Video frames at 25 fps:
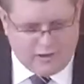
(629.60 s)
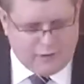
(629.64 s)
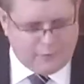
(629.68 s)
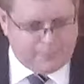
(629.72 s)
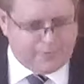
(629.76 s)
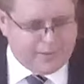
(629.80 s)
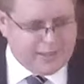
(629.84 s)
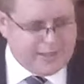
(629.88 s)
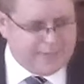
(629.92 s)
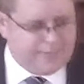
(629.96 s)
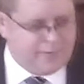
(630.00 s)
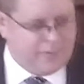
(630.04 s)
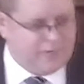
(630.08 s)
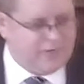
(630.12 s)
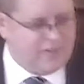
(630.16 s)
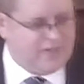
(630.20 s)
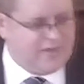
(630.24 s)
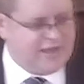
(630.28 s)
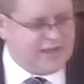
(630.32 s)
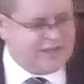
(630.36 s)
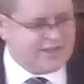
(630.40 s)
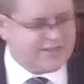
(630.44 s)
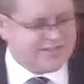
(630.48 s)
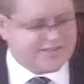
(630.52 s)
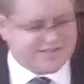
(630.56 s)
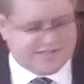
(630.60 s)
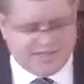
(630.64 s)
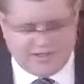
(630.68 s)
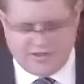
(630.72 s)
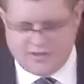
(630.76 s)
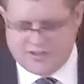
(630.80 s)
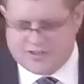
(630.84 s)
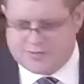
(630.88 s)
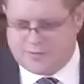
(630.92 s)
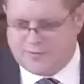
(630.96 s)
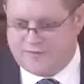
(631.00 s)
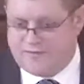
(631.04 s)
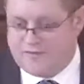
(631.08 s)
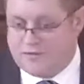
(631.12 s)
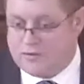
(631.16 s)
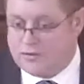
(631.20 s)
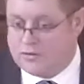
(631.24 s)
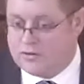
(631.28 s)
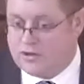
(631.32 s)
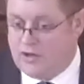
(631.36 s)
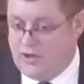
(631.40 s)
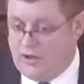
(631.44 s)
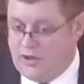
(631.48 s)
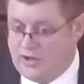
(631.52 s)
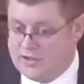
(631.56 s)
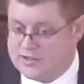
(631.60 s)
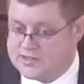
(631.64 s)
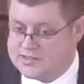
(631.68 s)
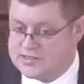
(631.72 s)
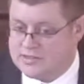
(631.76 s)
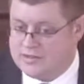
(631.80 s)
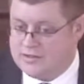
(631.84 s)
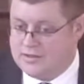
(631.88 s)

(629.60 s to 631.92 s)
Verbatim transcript: people that they're sinners before God,